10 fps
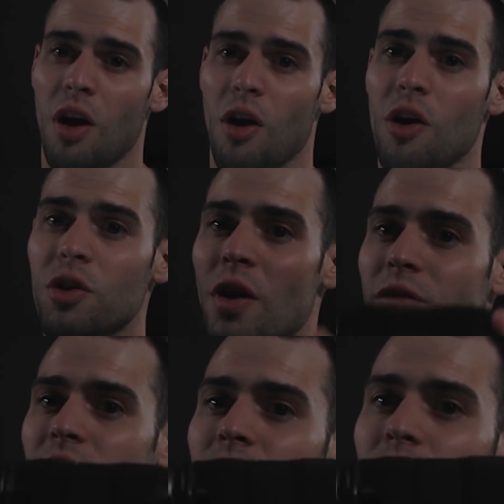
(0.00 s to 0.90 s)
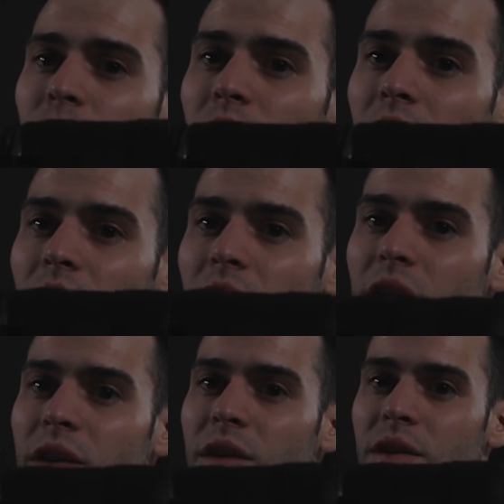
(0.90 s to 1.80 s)
all you have to do
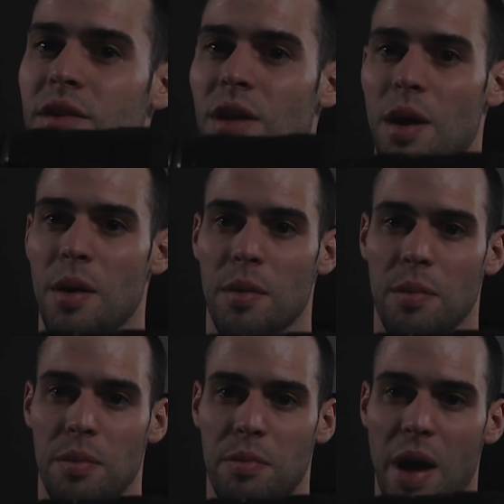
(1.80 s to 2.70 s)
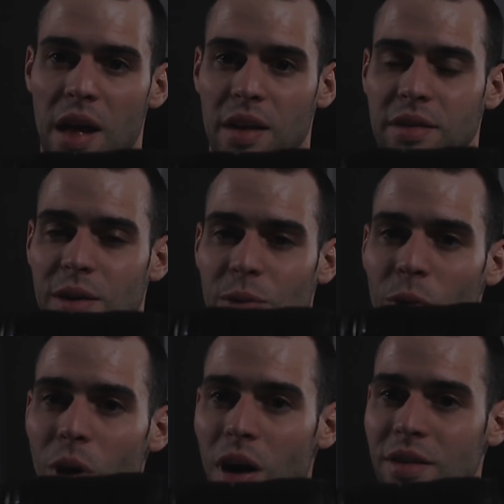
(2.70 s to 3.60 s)
is balance it
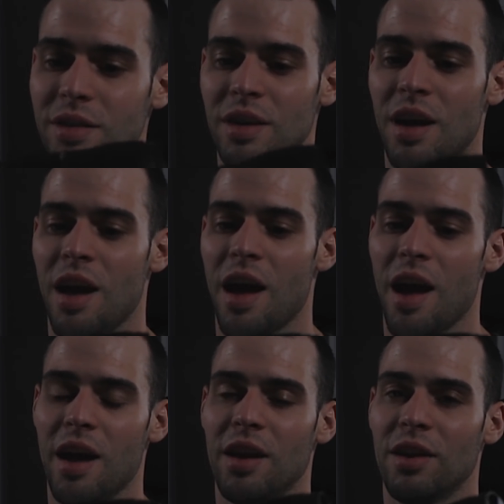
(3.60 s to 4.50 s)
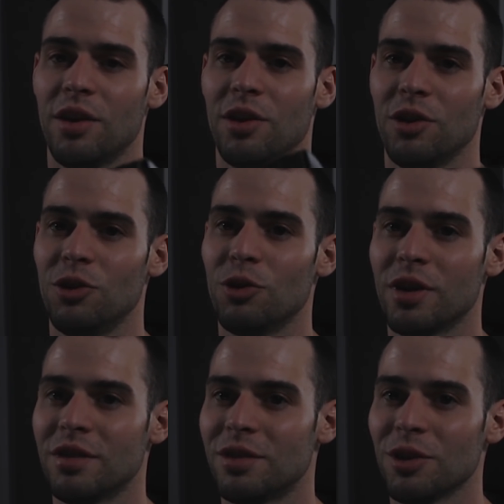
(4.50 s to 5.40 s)
once and you
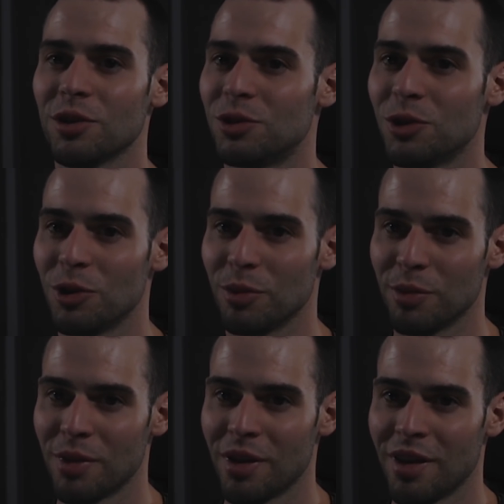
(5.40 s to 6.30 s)
can still zoom.